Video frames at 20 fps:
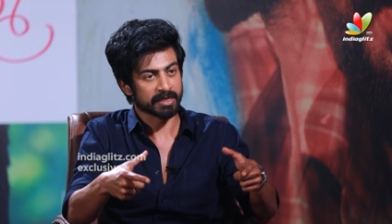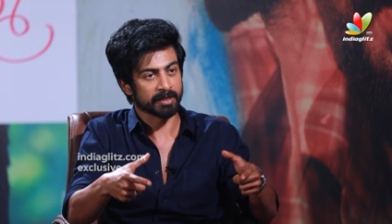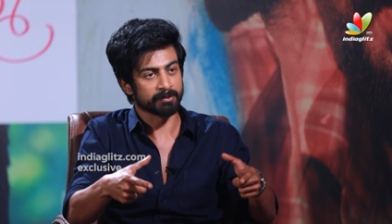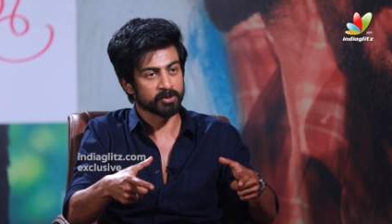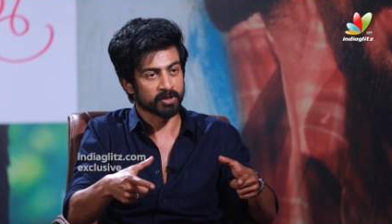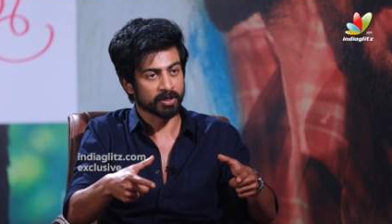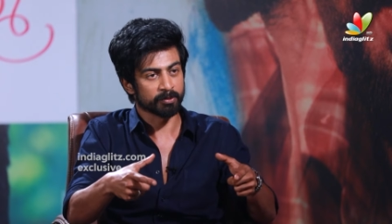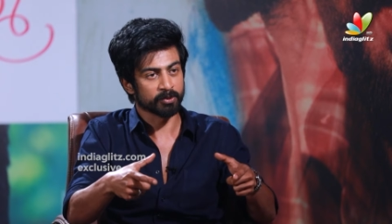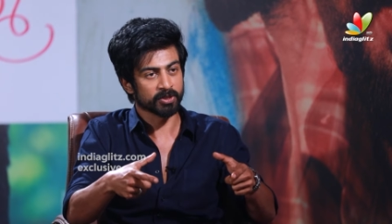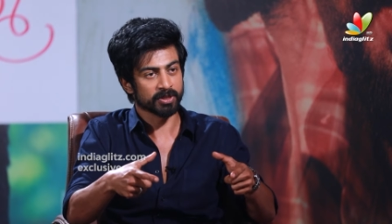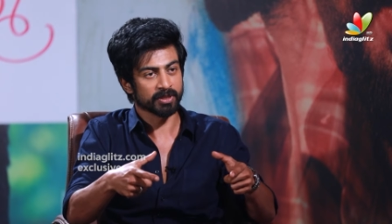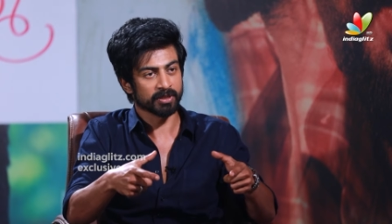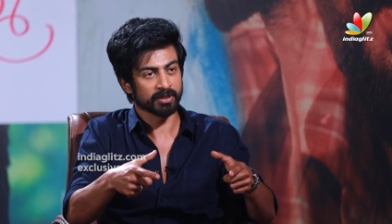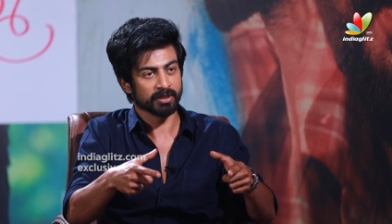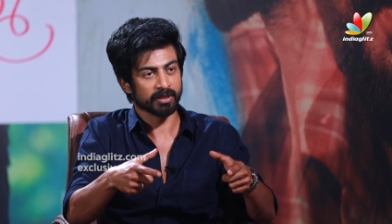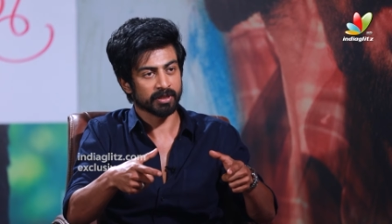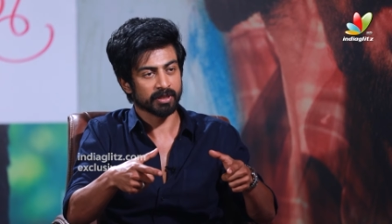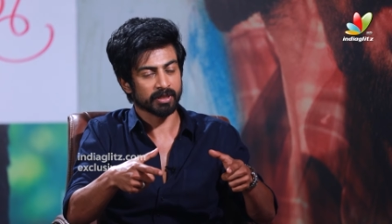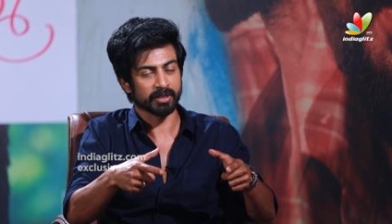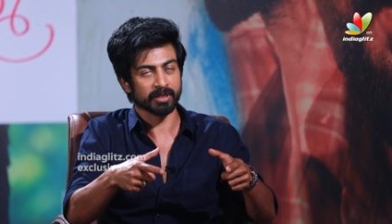
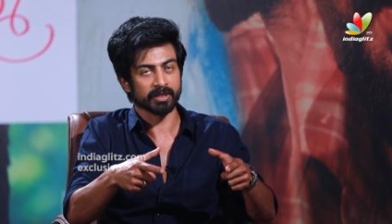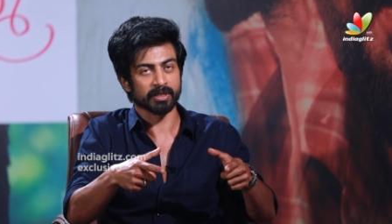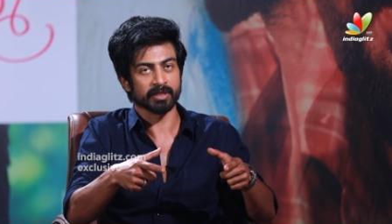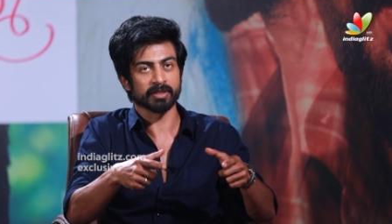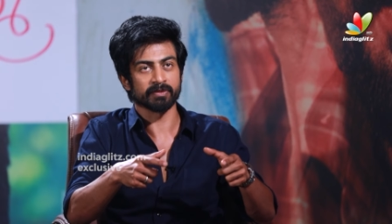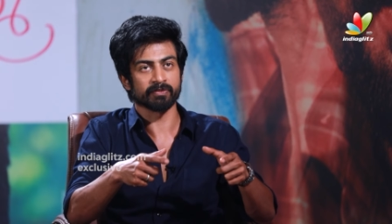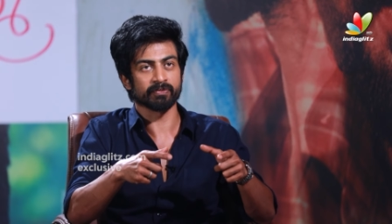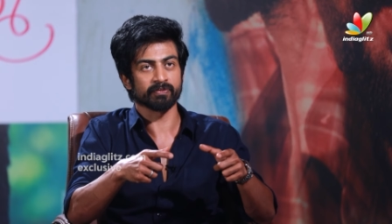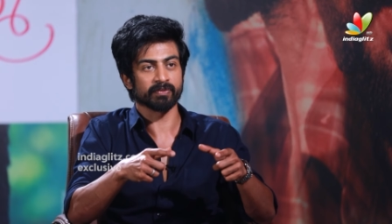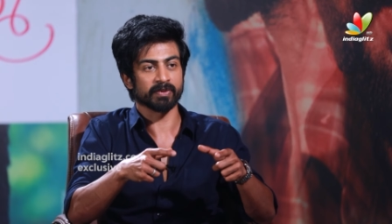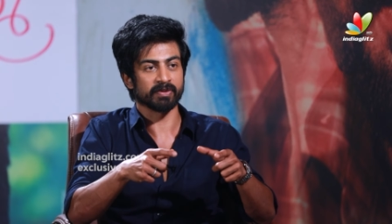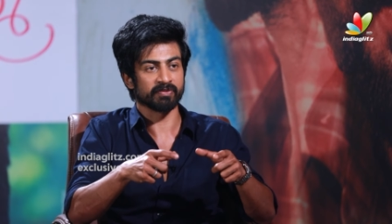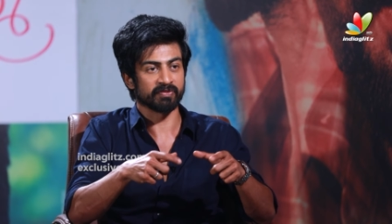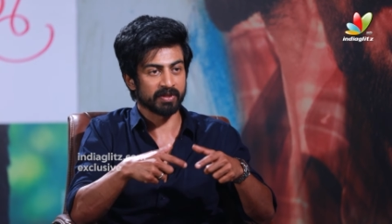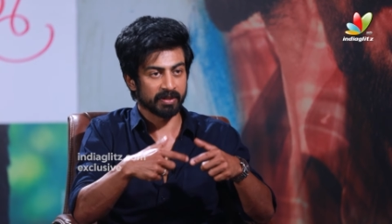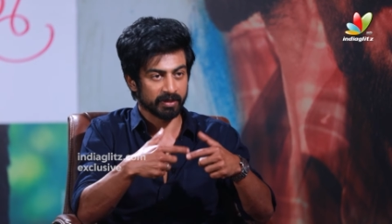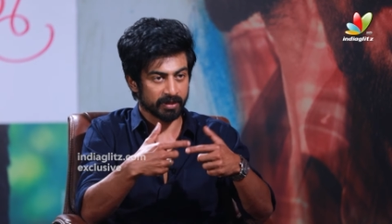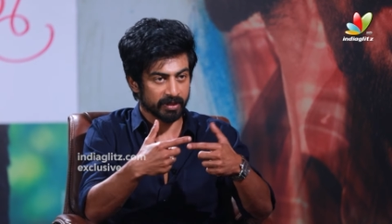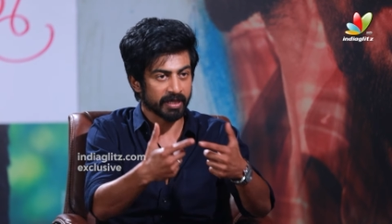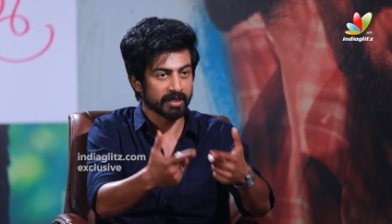subscription. And if
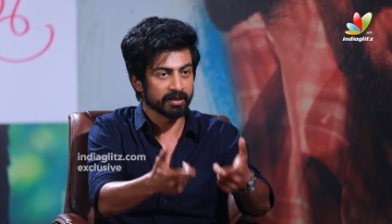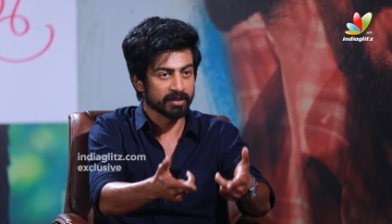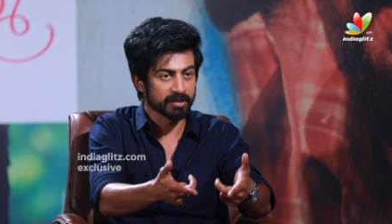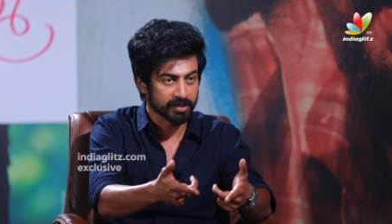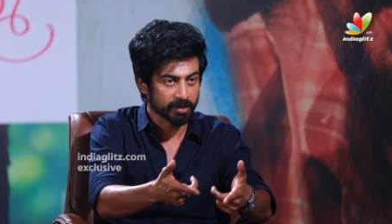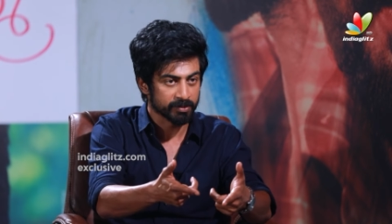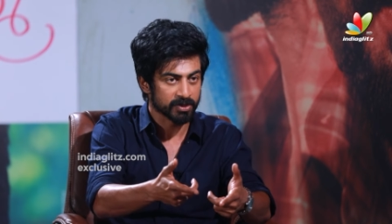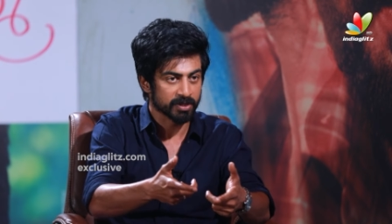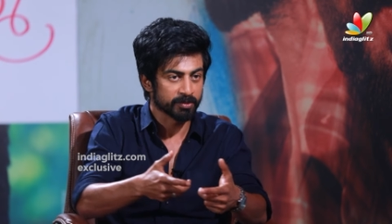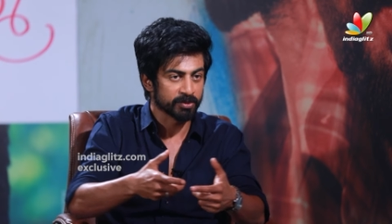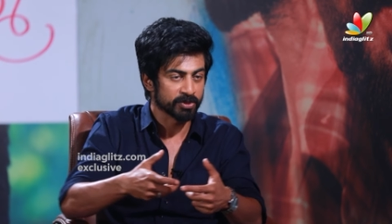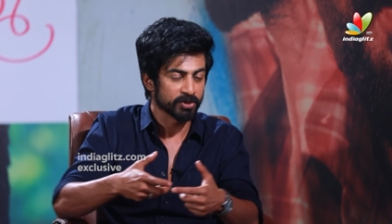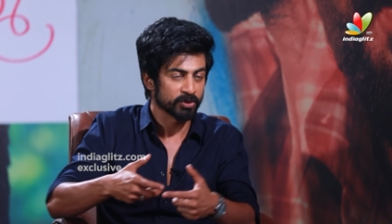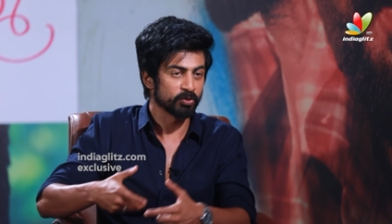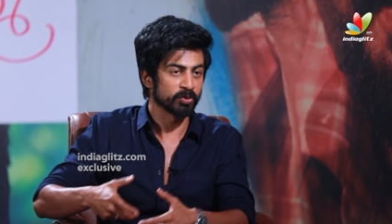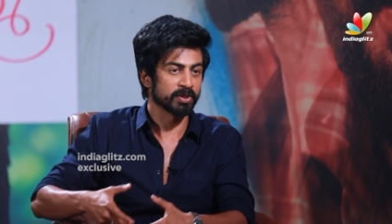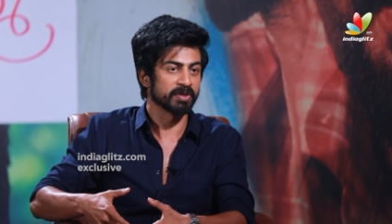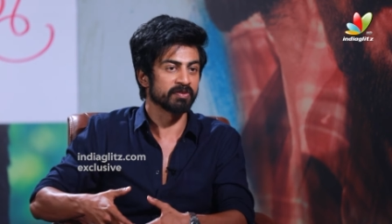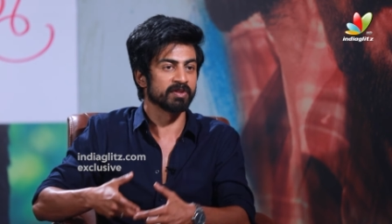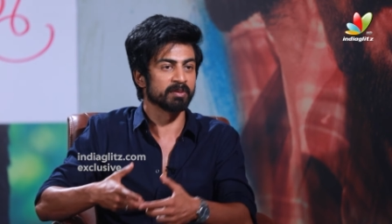they take the subscription,
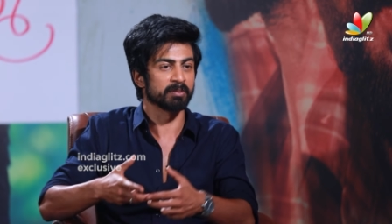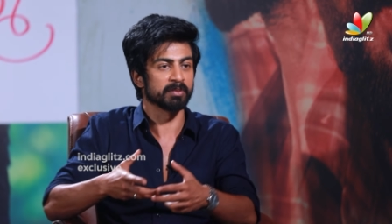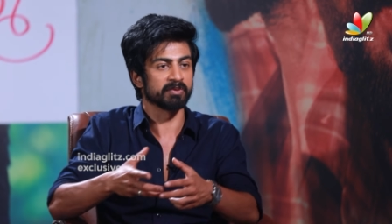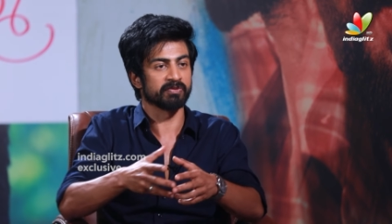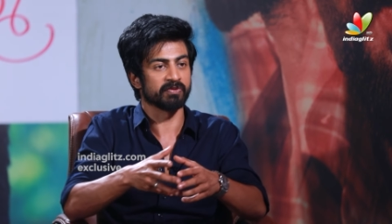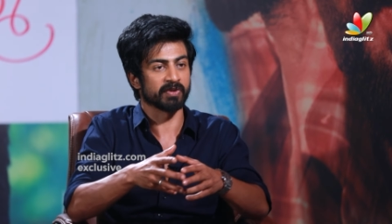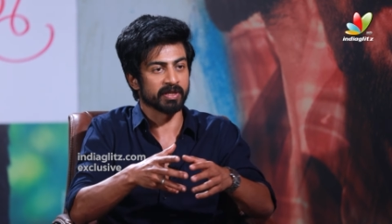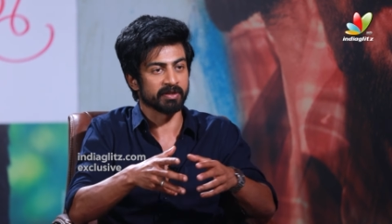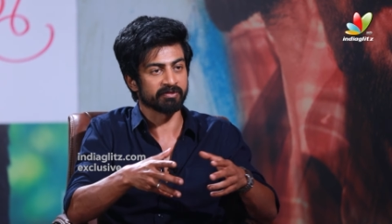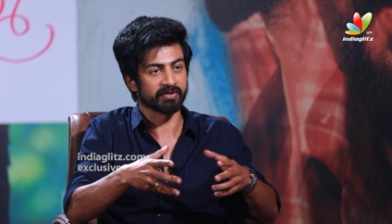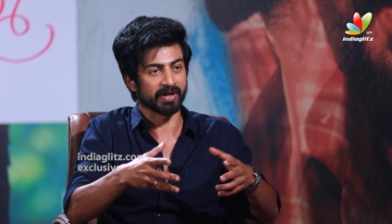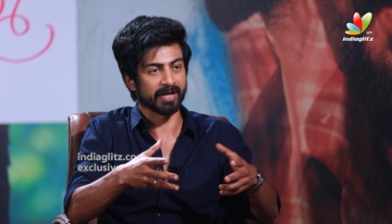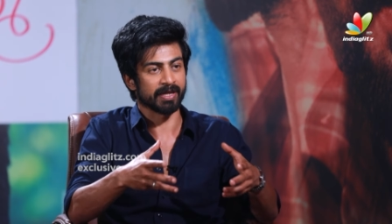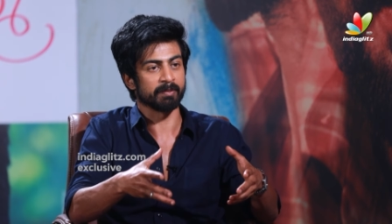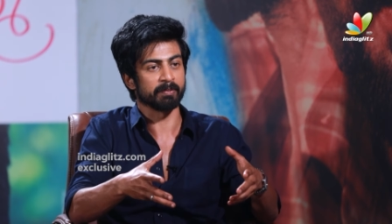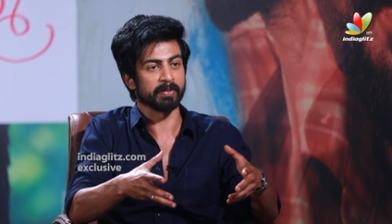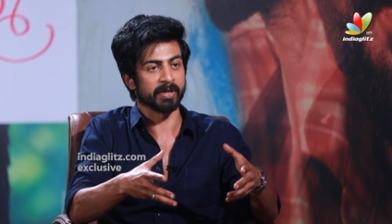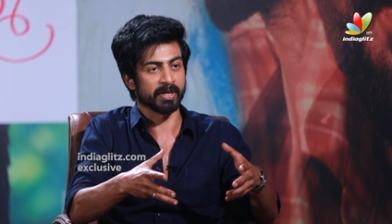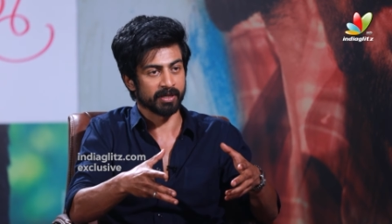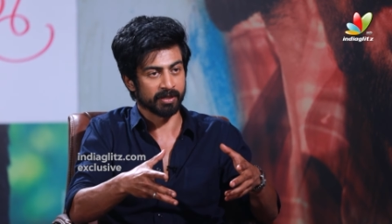you give them a free
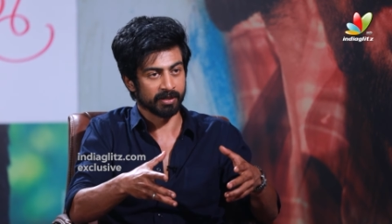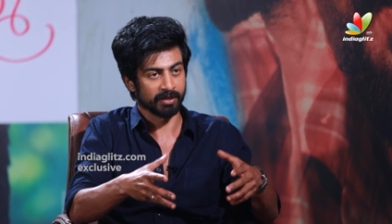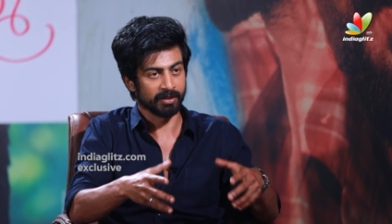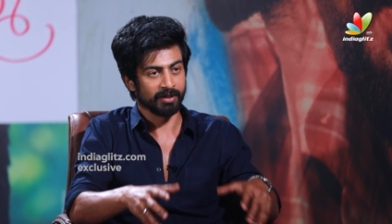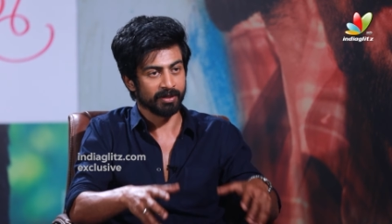frying pan.